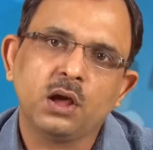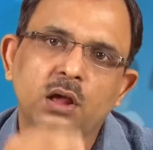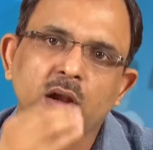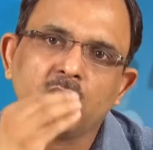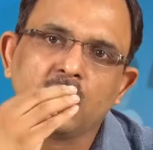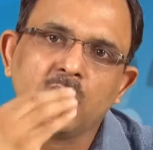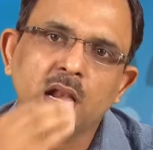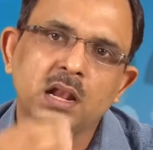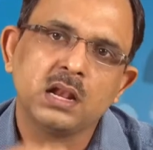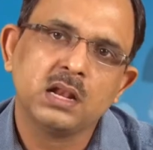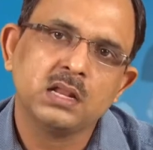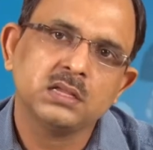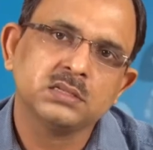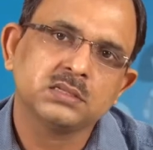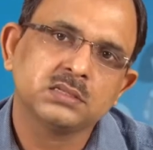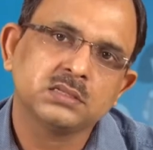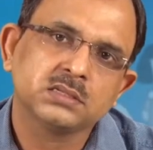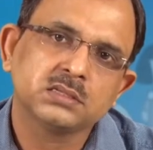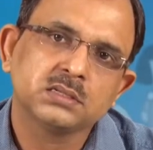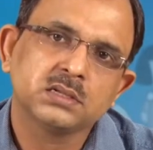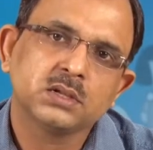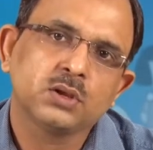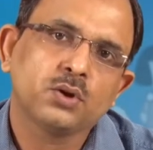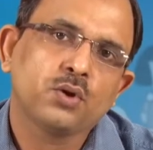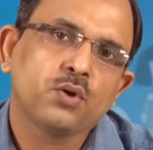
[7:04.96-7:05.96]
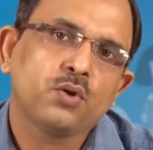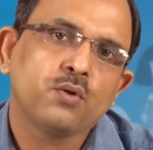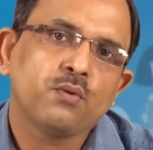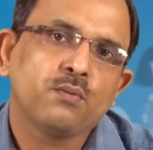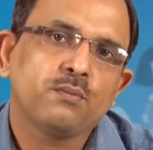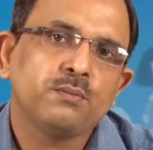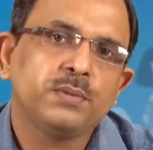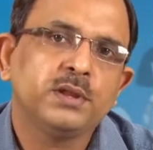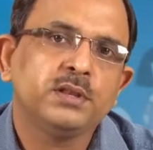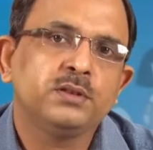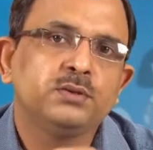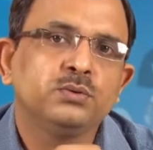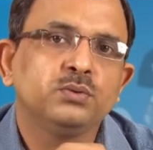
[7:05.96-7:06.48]
or unless
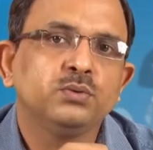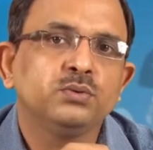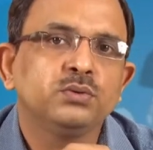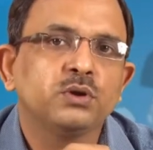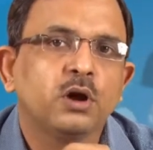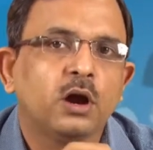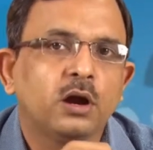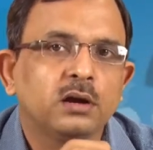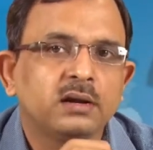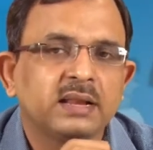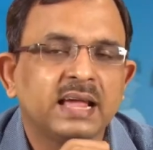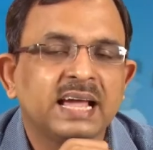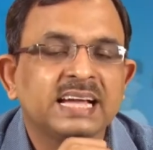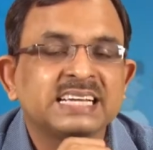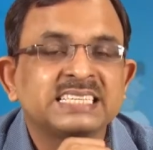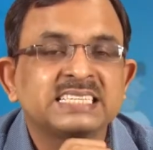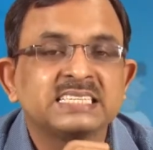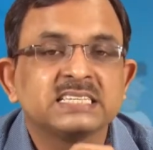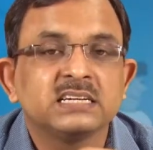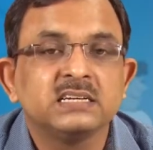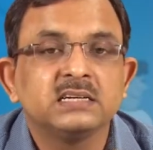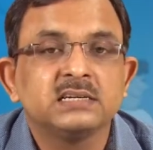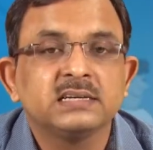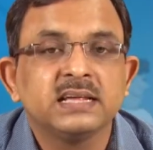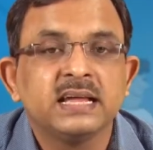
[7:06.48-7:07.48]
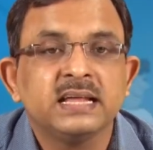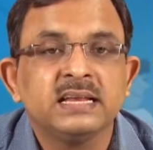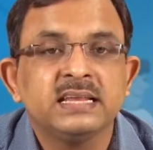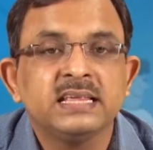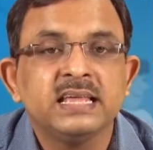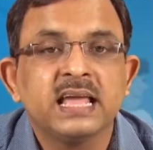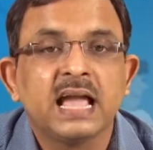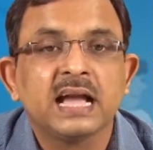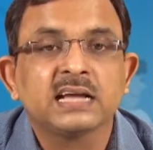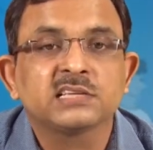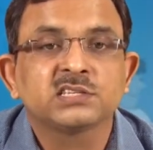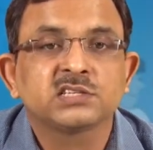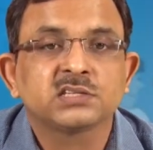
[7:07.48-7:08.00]
we do not exert any
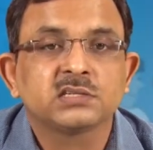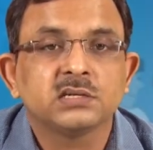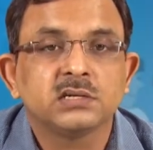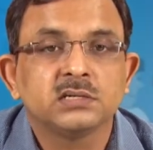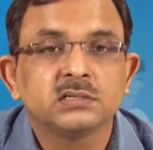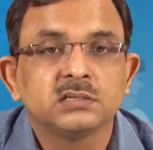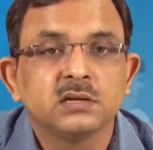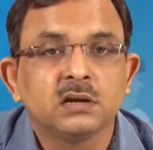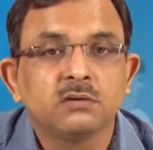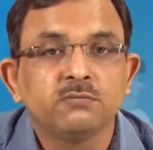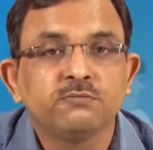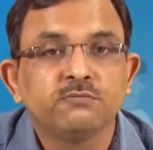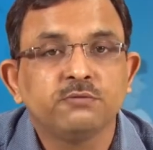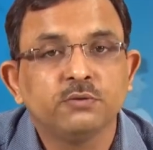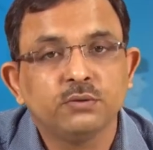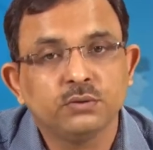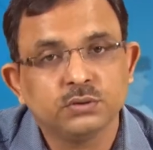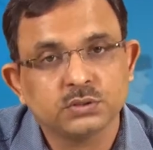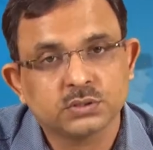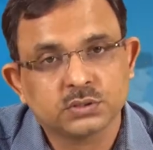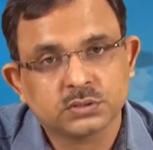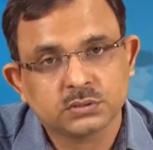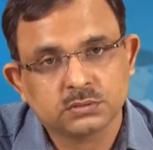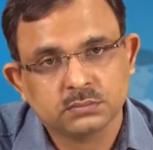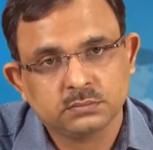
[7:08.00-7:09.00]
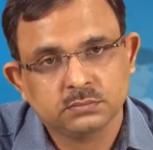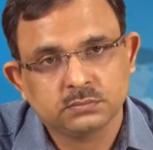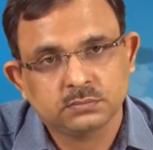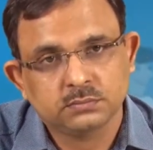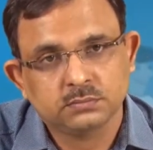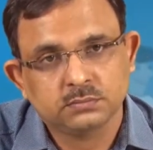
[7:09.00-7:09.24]
external force.